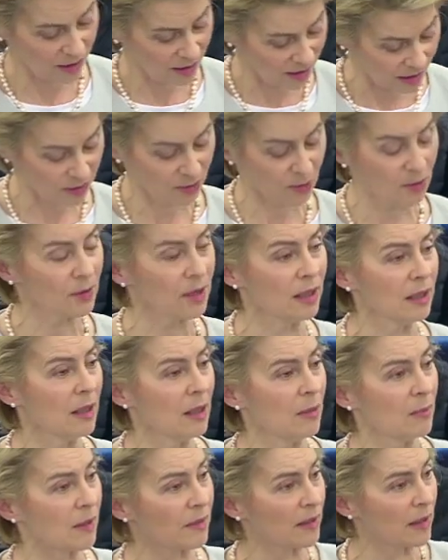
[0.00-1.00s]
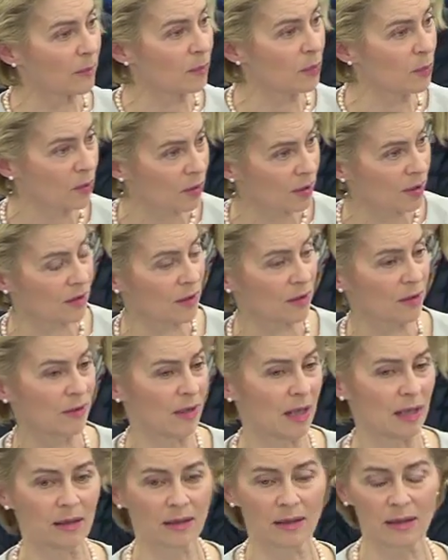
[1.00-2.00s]
country, but they are born in the
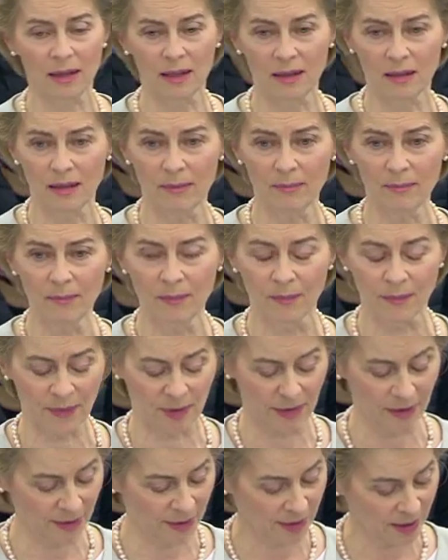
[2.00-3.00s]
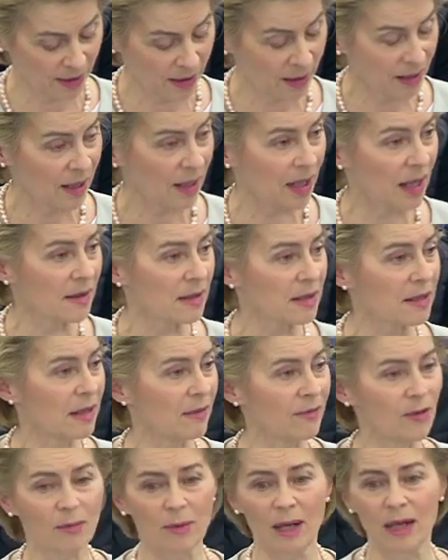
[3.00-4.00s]
United Kingdom. Others
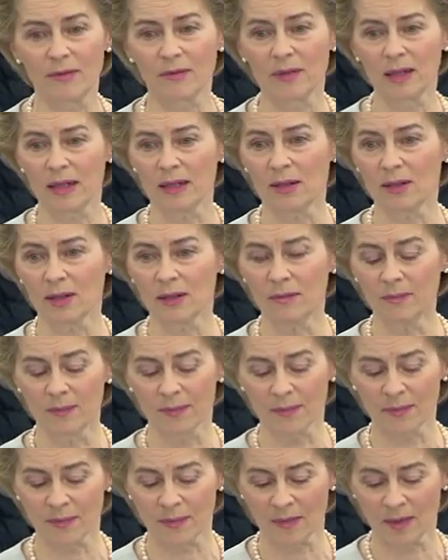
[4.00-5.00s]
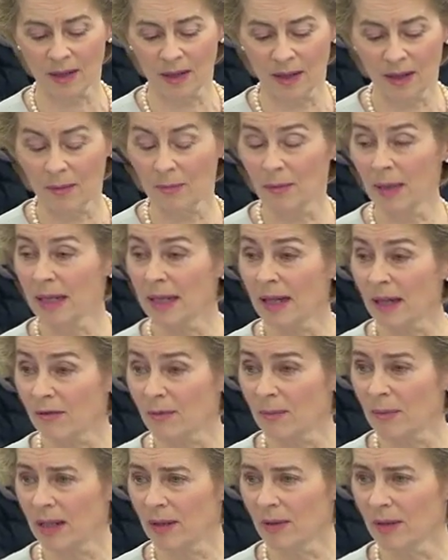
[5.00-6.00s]
have arrived later. Many have
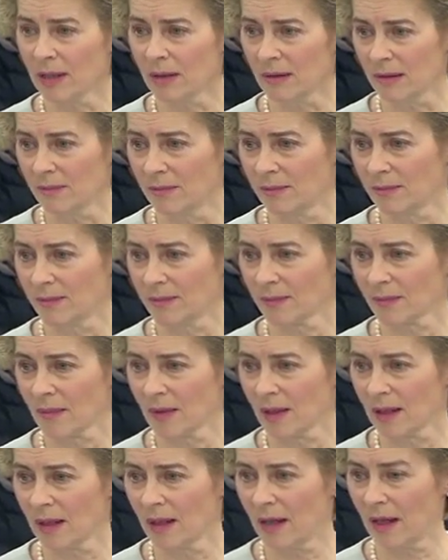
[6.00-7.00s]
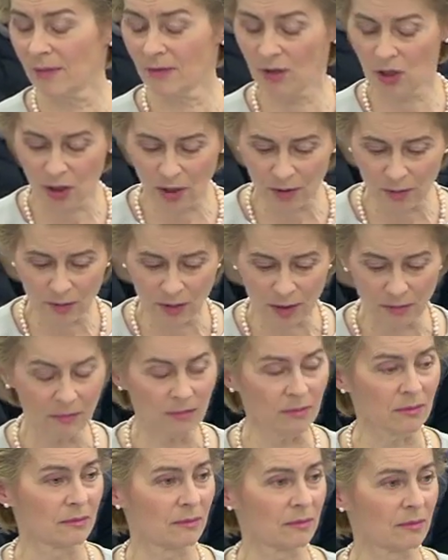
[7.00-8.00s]
married, have children,
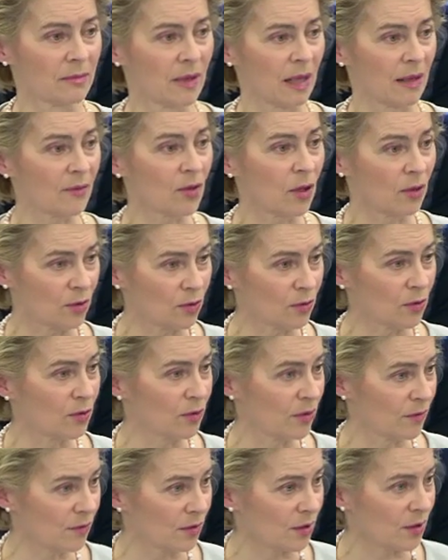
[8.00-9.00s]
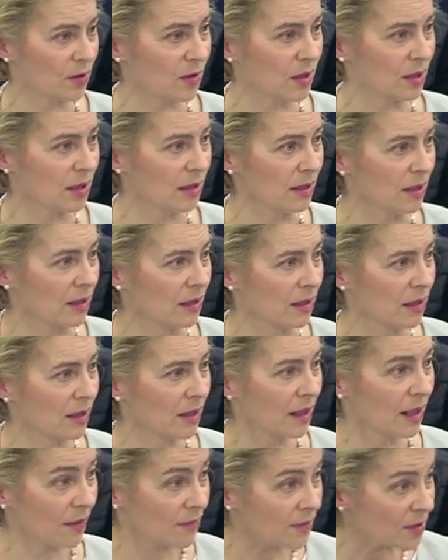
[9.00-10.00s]
have gone to university,
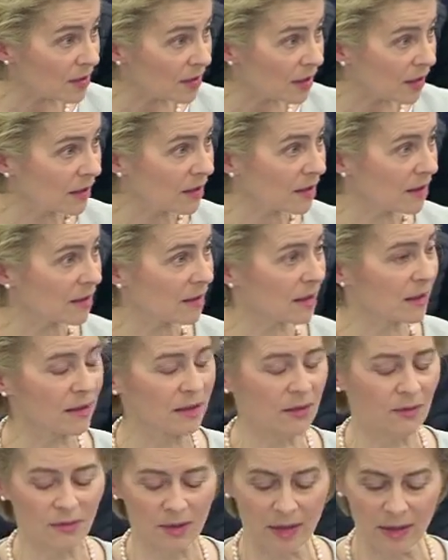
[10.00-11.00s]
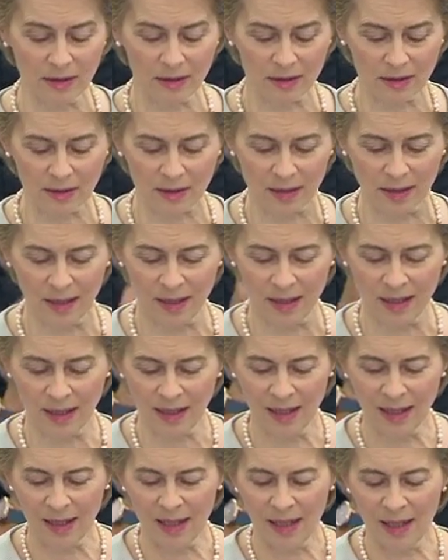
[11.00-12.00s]
have started their careers,
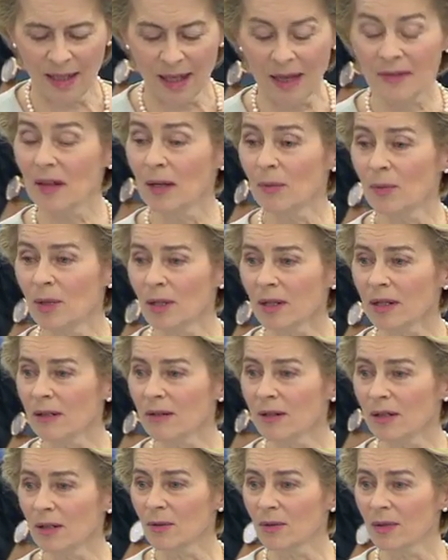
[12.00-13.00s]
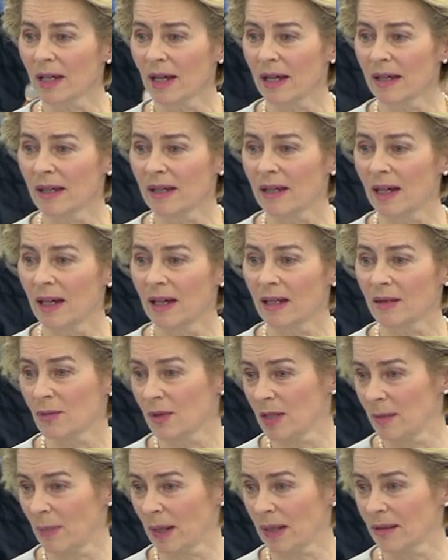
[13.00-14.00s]
and they work in UK and
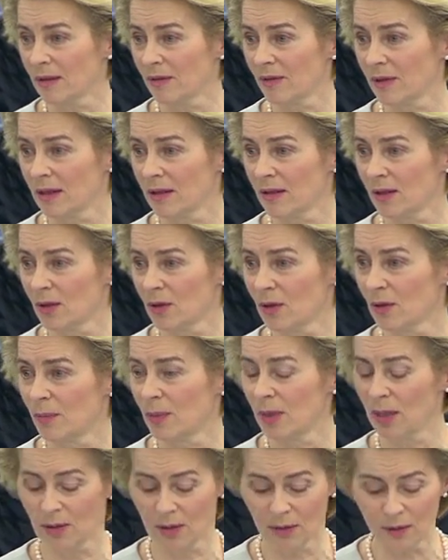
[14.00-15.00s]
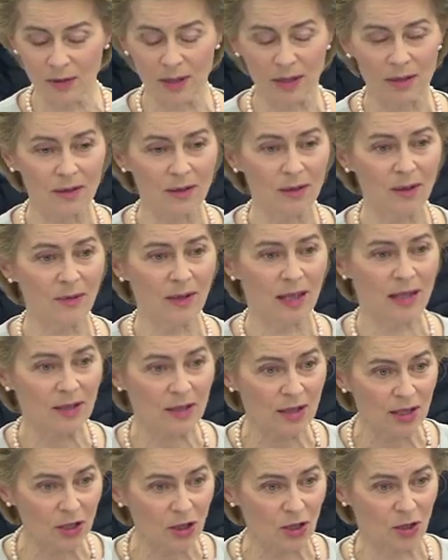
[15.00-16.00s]
respectively in the European Union. So they
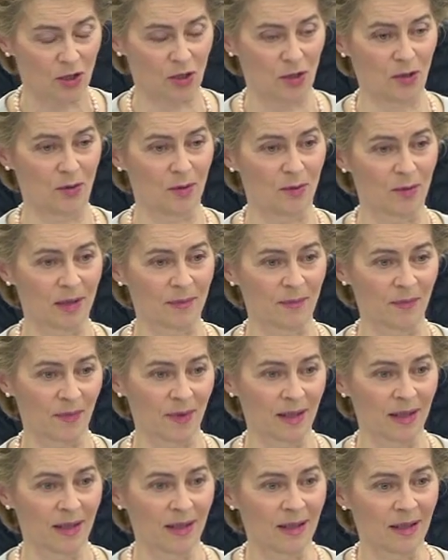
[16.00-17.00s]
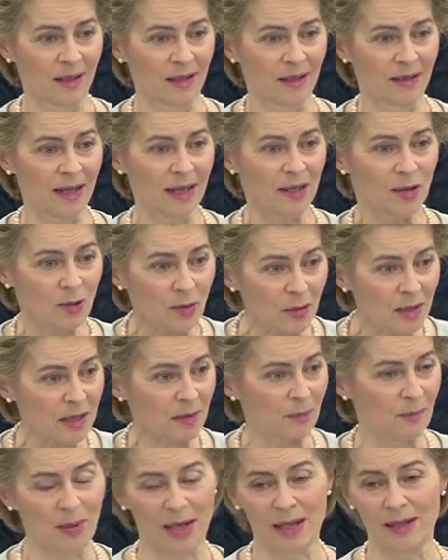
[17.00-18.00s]
teach children, they
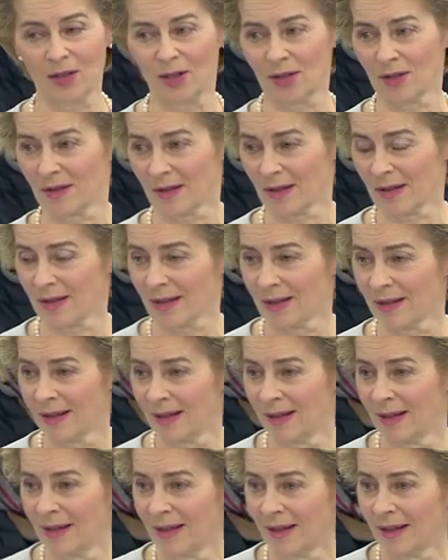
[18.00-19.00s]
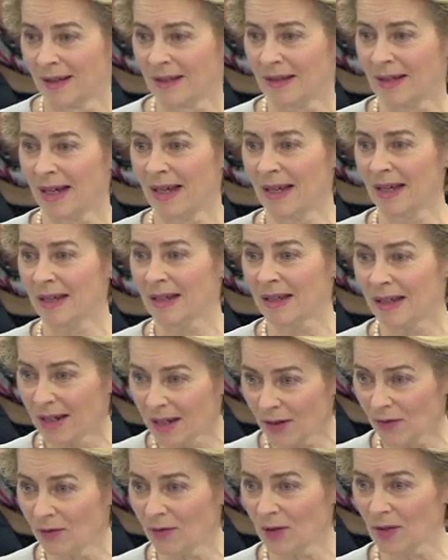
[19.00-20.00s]
treat patients, they
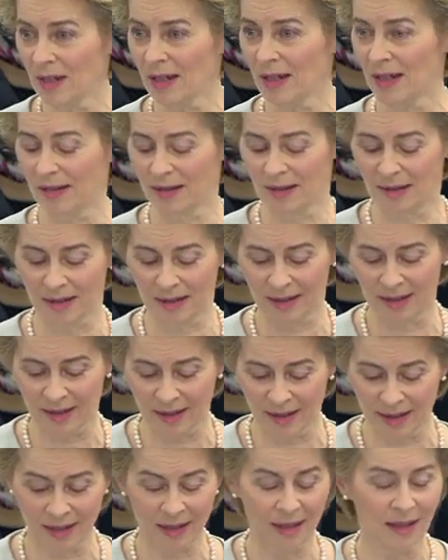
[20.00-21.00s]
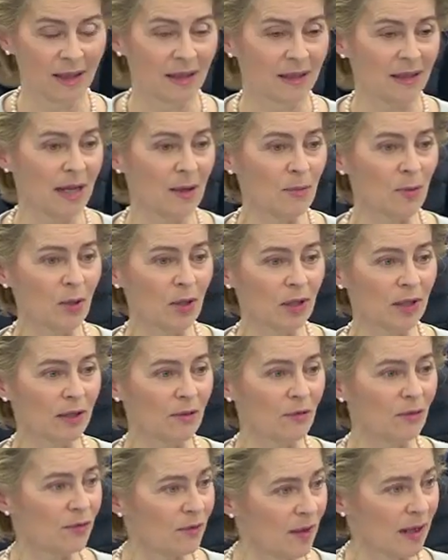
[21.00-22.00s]
care for the elderly, they work
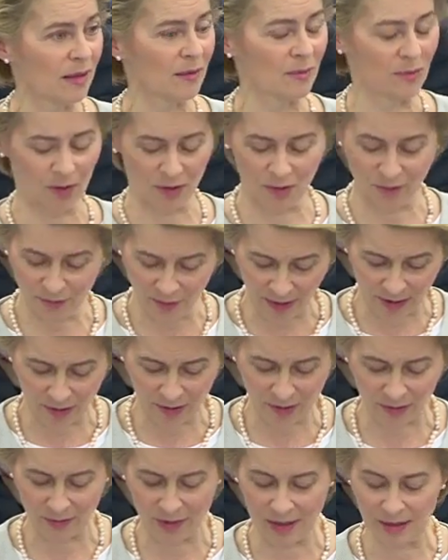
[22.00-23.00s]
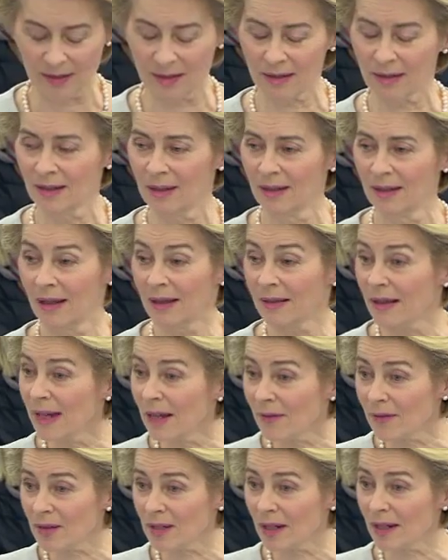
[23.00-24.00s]
in farms or factories, they
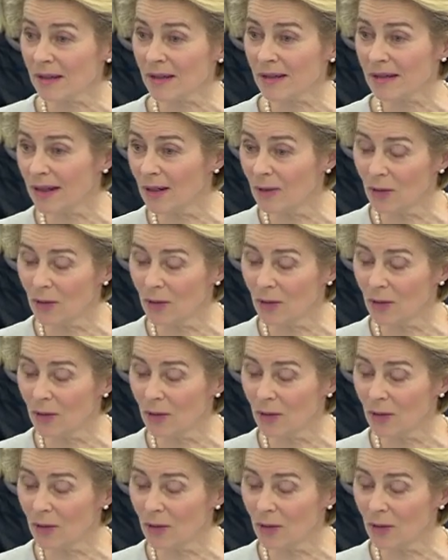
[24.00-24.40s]
have started their